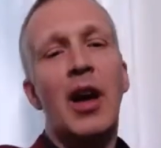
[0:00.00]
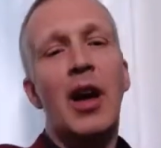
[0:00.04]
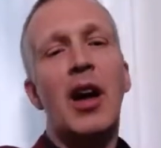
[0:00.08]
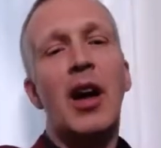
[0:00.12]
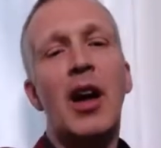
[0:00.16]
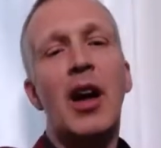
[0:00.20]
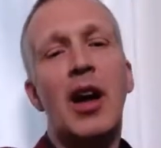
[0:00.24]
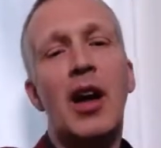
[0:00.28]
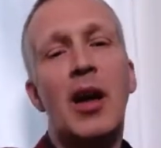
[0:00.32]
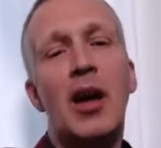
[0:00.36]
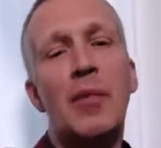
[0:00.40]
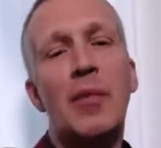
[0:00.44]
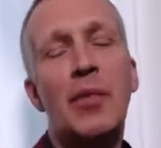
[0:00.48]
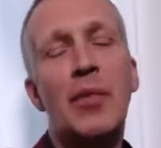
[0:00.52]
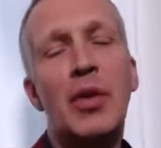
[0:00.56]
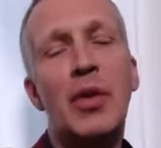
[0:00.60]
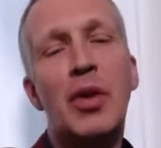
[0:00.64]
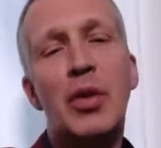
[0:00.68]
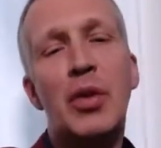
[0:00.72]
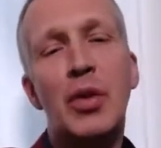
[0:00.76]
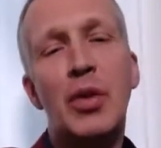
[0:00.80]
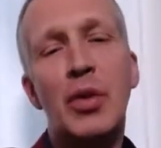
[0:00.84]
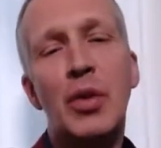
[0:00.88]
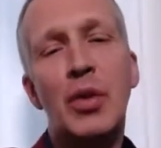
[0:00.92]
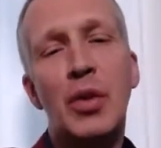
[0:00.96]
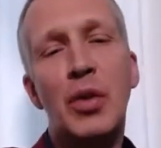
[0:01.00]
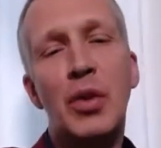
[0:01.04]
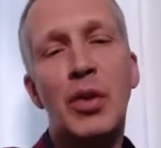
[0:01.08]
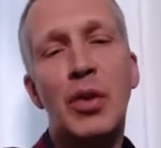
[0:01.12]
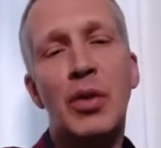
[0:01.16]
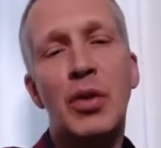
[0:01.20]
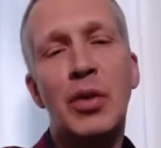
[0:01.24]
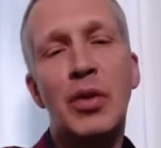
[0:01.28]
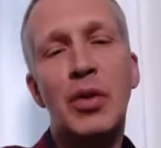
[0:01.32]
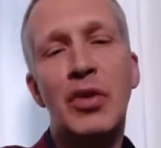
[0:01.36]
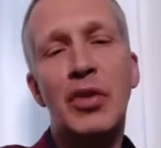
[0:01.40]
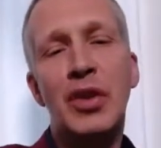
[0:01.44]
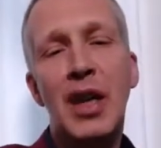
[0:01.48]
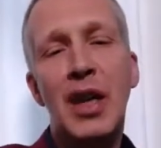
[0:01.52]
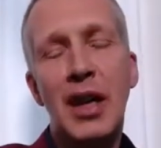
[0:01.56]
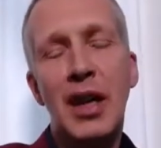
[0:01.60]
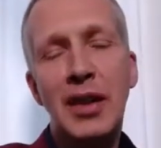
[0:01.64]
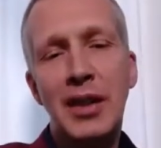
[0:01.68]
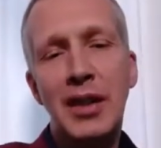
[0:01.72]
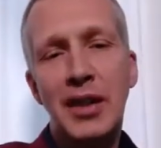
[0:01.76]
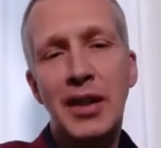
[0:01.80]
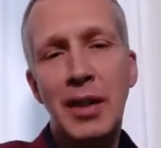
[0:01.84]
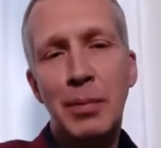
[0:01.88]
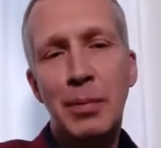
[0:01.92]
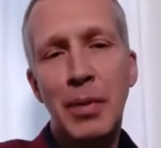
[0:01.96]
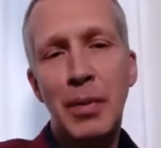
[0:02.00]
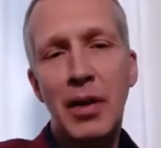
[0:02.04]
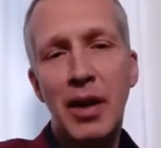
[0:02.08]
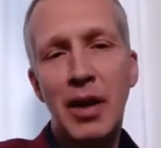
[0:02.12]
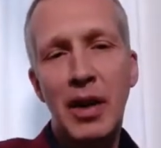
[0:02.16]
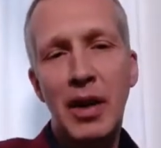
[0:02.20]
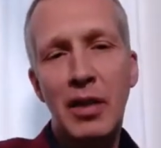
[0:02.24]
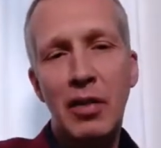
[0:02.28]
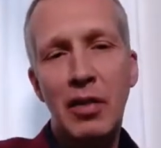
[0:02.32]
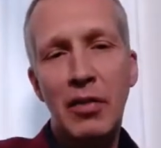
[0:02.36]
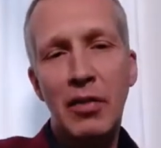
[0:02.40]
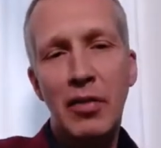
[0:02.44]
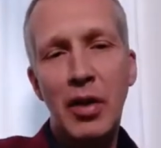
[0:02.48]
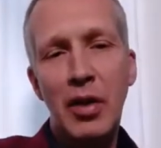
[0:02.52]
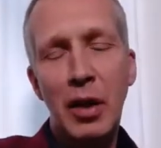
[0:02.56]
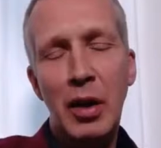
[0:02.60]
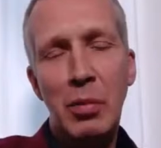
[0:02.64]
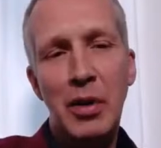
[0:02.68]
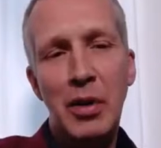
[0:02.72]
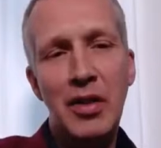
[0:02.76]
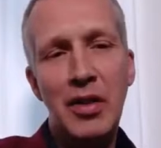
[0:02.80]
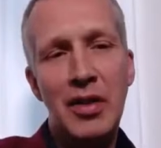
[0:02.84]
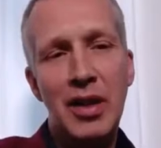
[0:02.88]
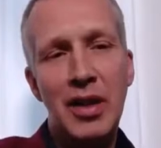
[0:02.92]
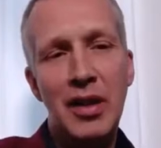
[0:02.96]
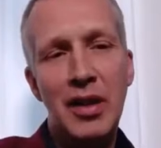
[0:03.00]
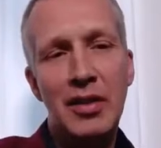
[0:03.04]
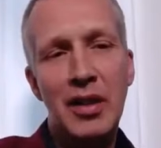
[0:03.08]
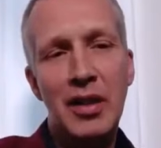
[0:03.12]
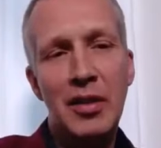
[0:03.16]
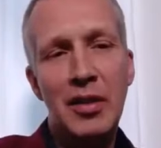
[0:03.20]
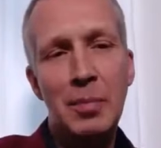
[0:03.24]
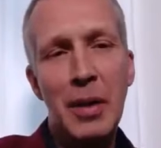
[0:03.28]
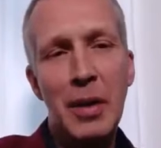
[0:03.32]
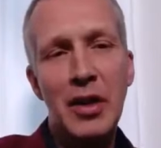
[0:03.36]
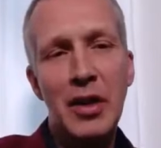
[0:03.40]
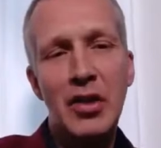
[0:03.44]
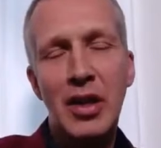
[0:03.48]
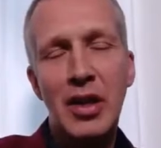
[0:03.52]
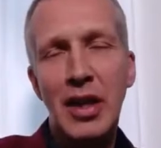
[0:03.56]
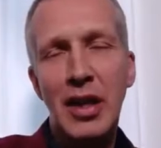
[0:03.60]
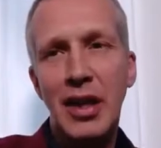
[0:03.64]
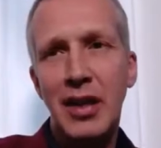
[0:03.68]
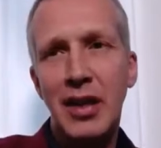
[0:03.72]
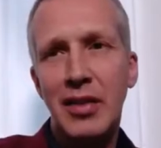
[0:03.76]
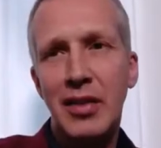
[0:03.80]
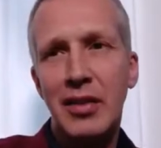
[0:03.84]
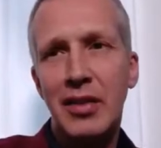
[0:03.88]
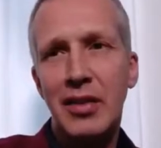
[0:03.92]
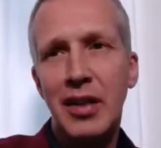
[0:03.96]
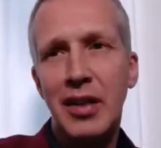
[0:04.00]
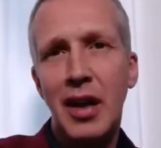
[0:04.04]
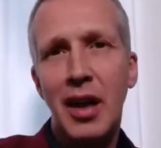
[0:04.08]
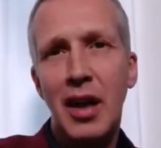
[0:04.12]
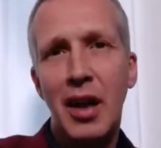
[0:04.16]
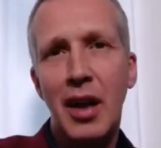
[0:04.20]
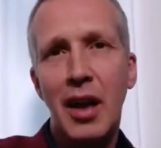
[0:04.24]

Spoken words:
to study deeper into frequencies, especially his